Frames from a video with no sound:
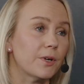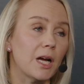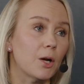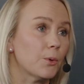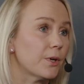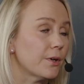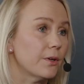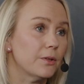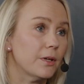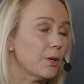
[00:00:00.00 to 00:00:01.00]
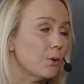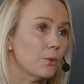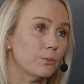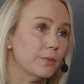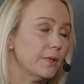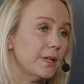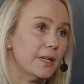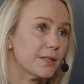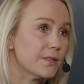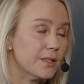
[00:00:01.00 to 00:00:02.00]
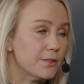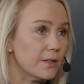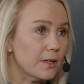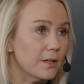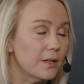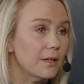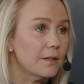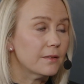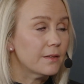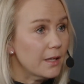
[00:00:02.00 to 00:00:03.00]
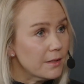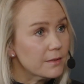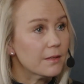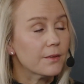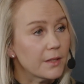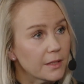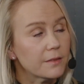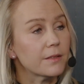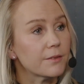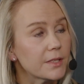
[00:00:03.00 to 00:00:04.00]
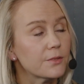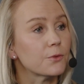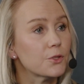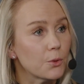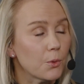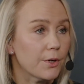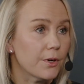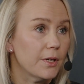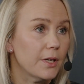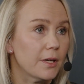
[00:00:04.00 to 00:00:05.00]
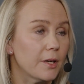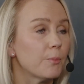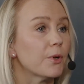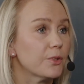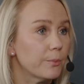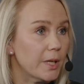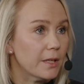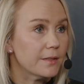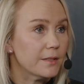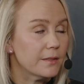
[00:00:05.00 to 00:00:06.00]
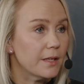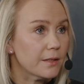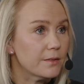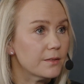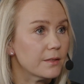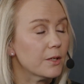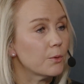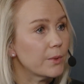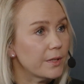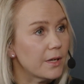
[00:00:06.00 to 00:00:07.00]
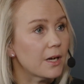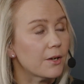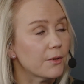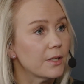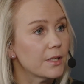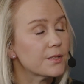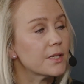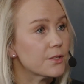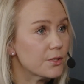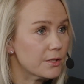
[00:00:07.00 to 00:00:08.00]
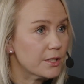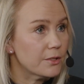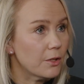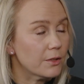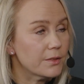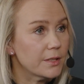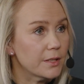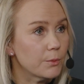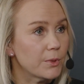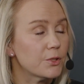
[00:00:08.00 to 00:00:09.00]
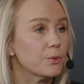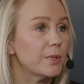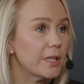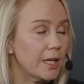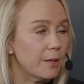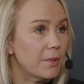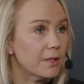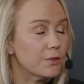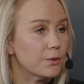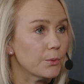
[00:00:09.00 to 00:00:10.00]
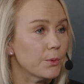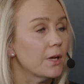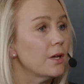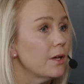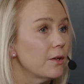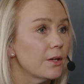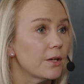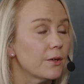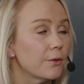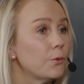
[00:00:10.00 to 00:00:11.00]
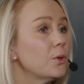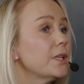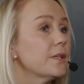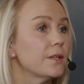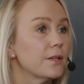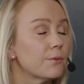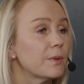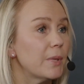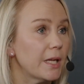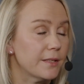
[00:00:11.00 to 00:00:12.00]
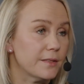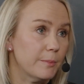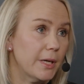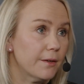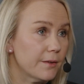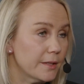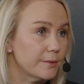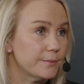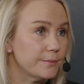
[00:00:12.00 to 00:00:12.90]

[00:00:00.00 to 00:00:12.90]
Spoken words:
hour, etc., then I think there is for sure a possibility that with our sensor technology, we should be able to fully replace the battery.